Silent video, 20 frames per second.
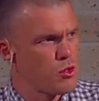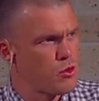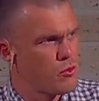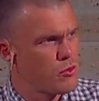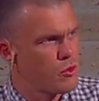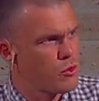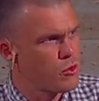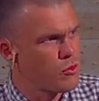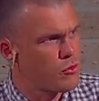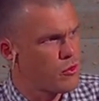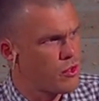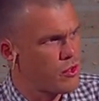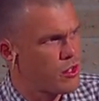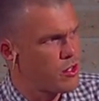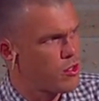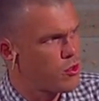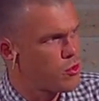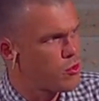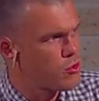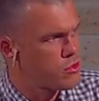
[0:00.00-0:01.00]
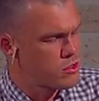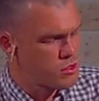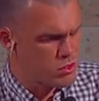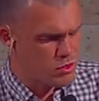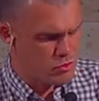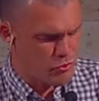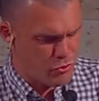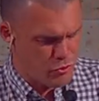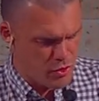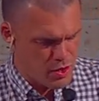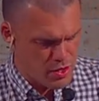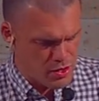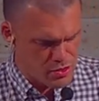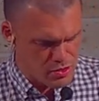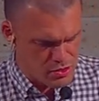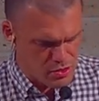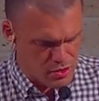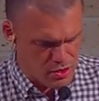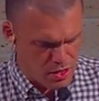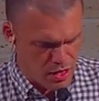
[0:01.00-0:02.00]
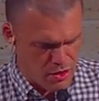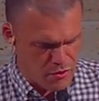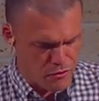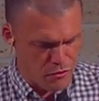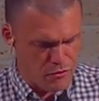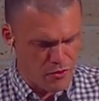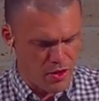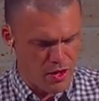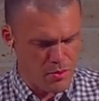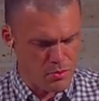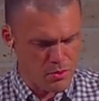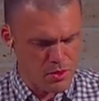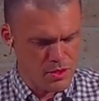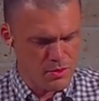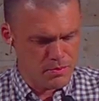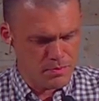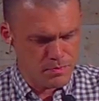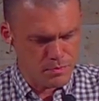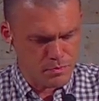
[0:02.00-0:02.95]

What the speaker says: of your very closest friends and family,